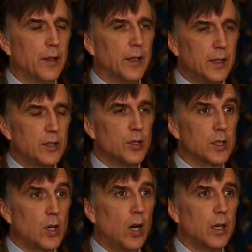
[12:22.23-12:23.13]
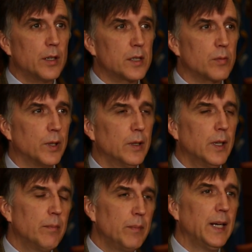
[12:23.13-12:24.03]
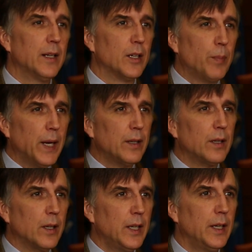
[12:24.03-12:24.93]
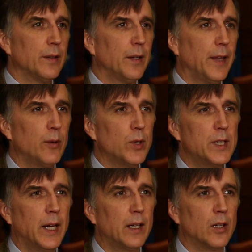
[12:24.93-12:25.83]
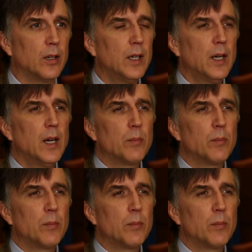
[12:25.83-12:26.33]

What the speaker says: the Indigenous caucus would meet independently, and then they would take their